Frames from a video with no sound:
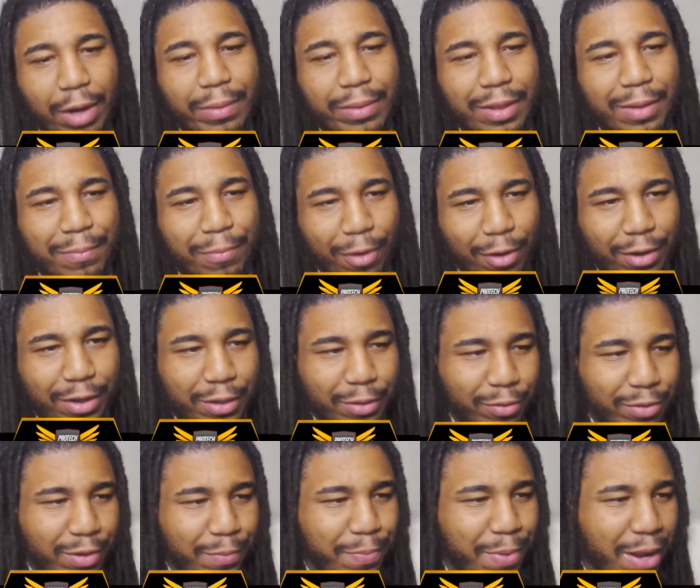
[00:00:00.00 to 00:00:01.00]
Lombardi
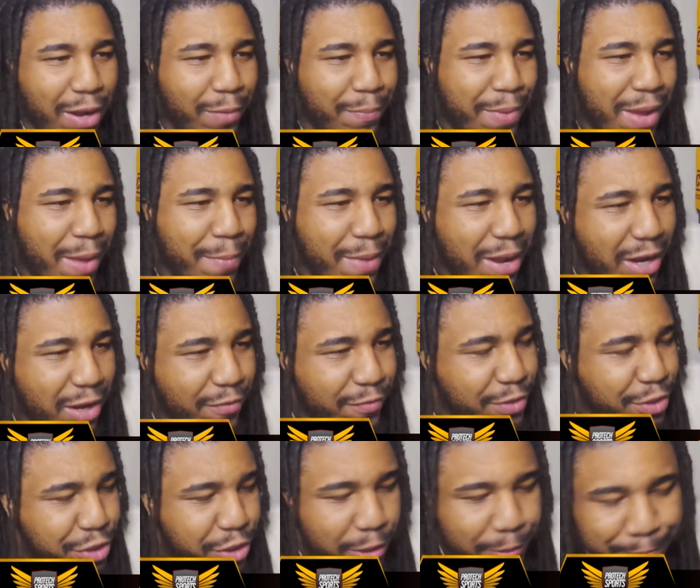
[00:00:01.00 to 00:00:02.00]
on Pat
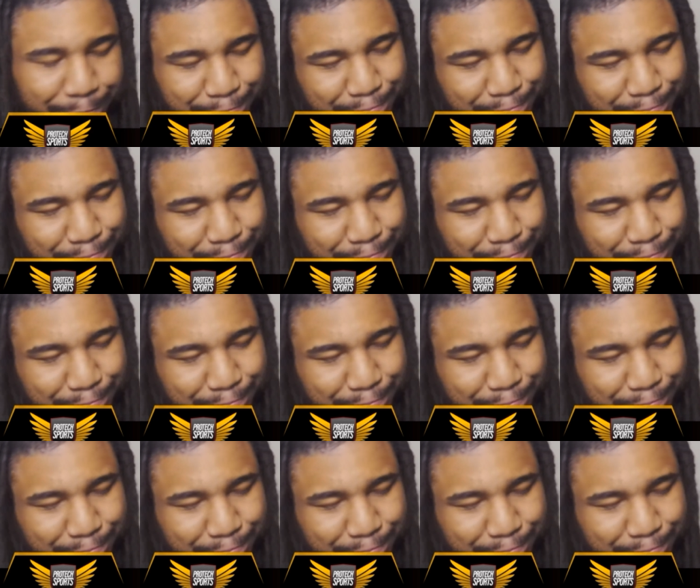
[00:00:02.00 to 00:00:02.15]
McAfee show.